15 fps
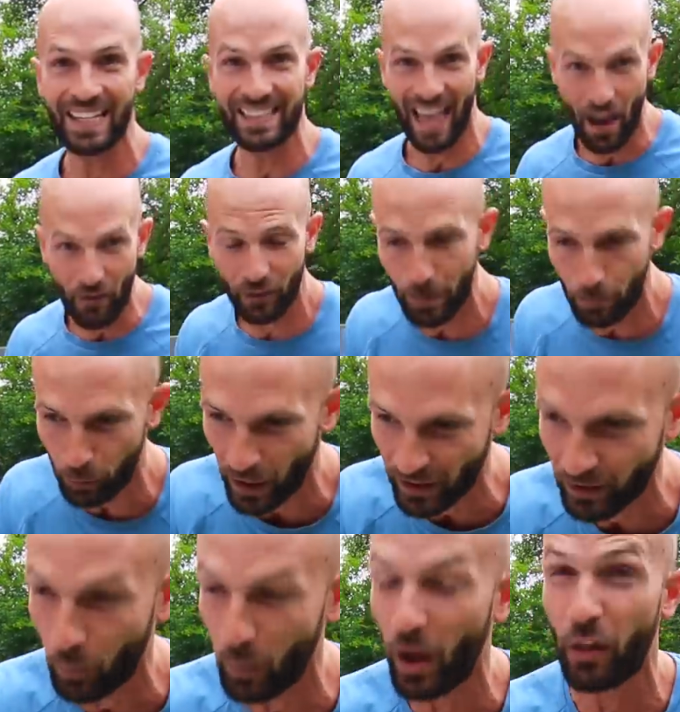is heavily
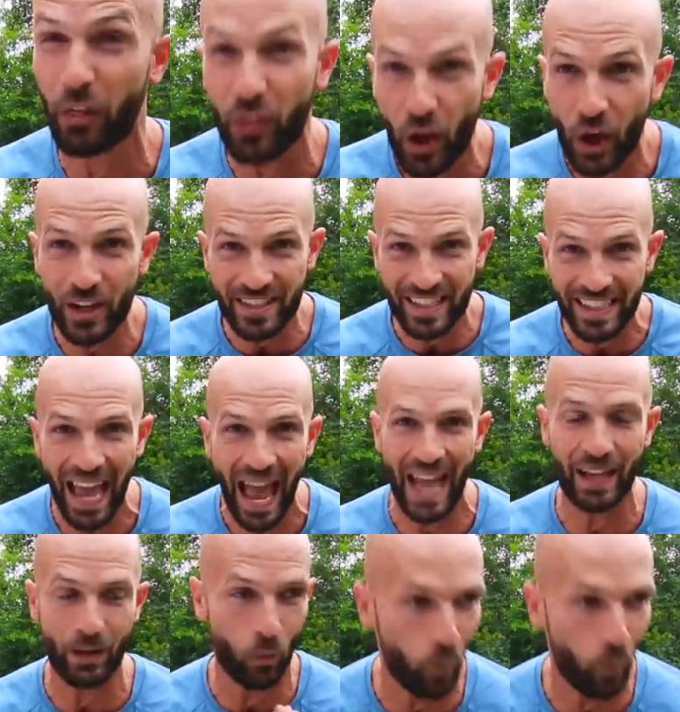pregnant. We are 38